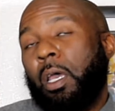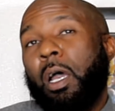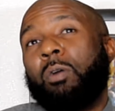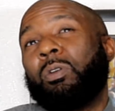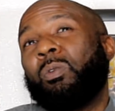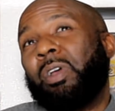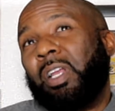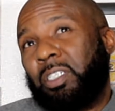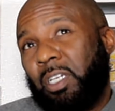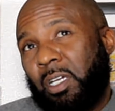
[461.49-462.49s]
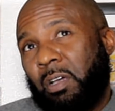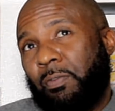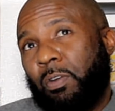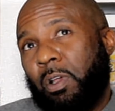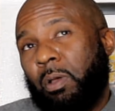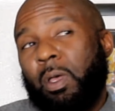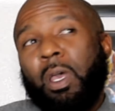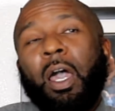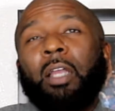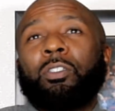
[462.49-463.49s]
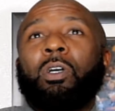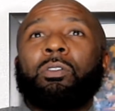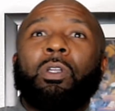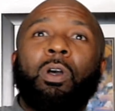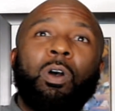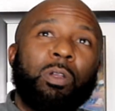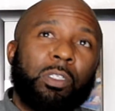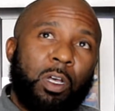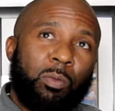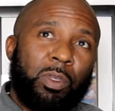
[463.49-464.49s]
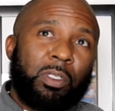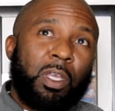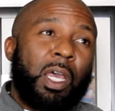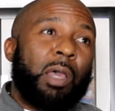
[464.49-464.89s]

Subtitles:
I don't know where that shit come from. I don't talk to the oldest homies.